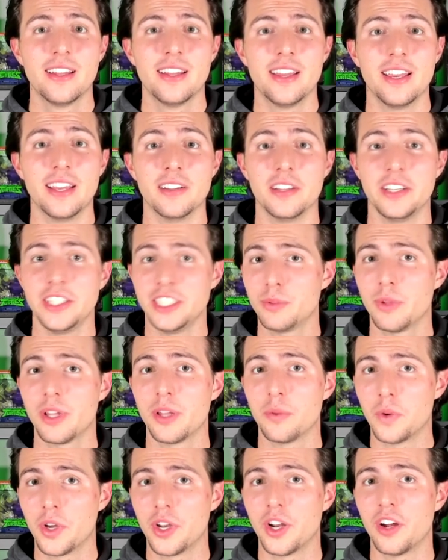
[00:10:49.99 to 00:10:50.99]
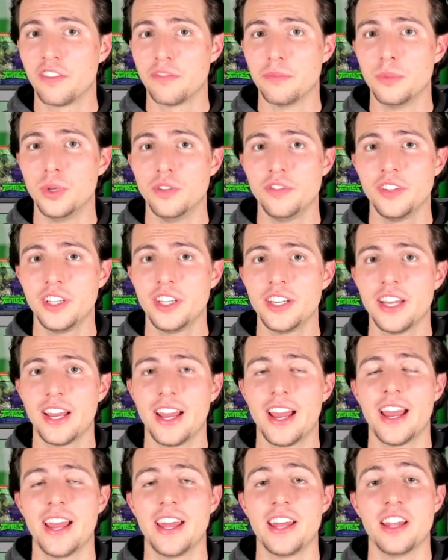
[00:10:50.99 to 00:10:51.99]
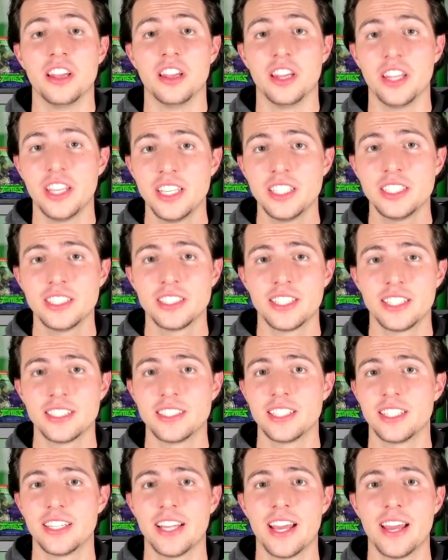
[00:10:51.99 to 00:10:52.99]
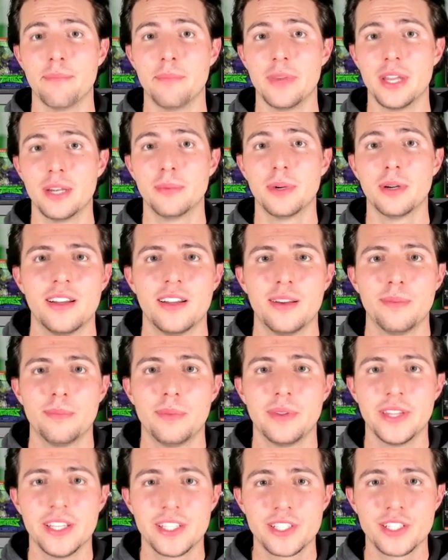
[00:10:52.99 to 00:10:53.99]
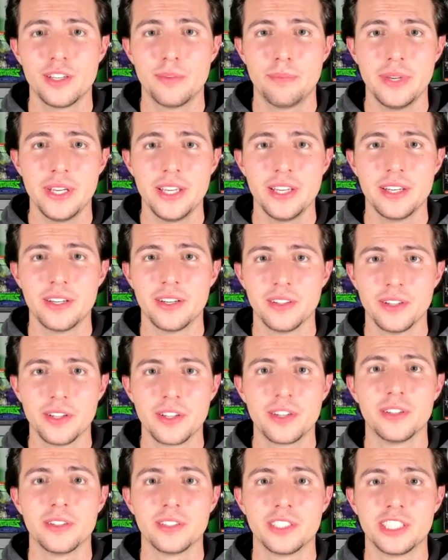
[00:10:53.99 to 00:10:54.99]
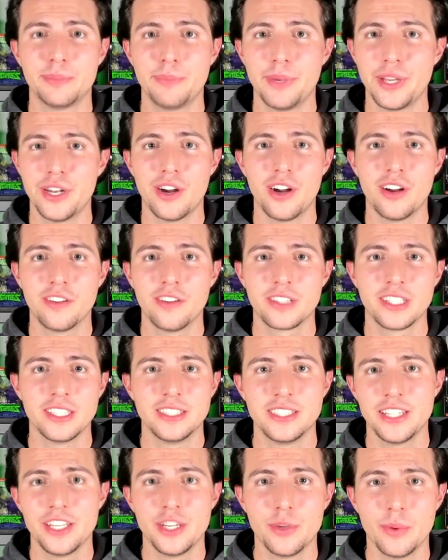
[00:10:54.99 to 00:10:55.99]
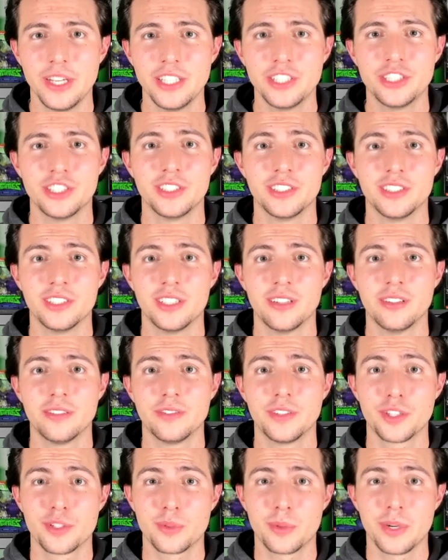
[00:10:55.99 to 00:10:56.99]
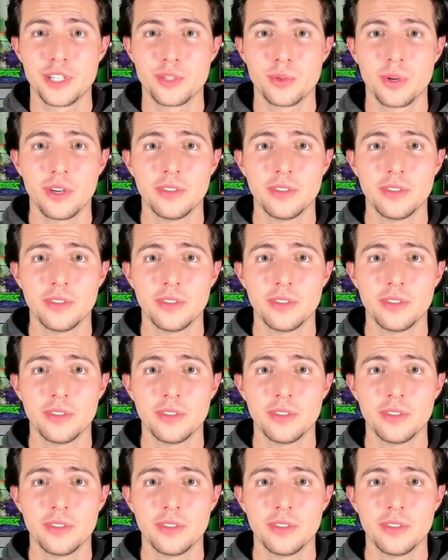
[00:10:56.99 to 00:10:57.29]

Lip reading: At least with a one-off movie, at least, that's like at minimum. But this could be a little spin-off continuation of the 2012